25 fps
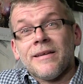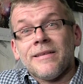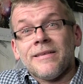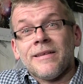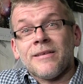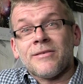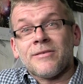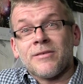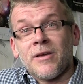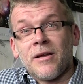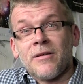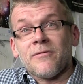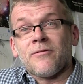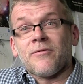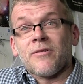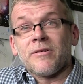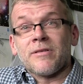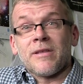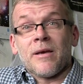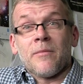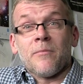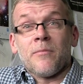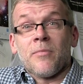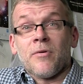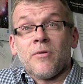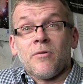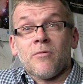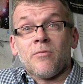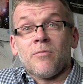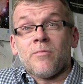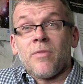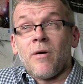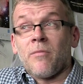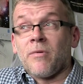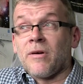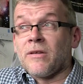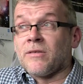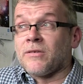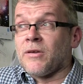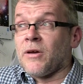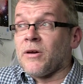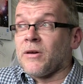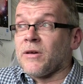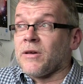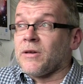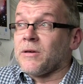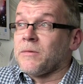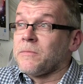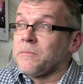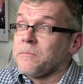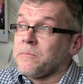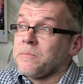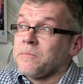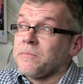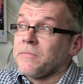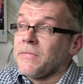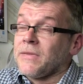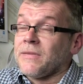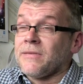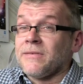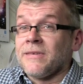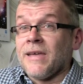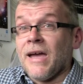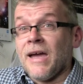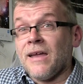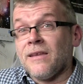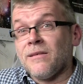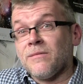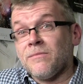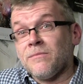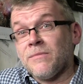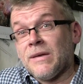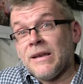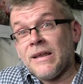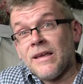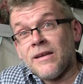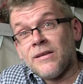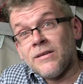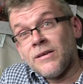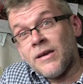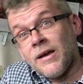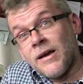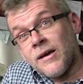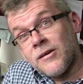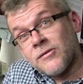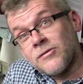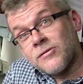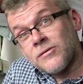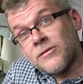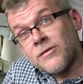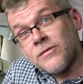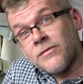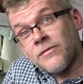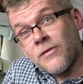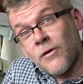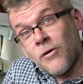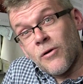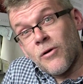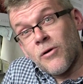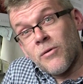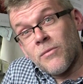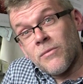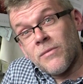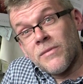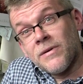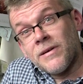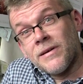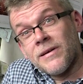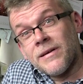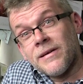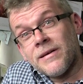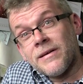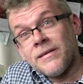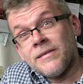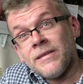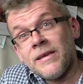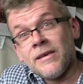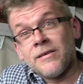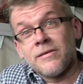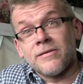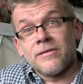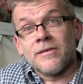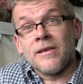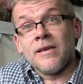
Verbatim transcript: the sun, for example, probably took ten million years to form. These,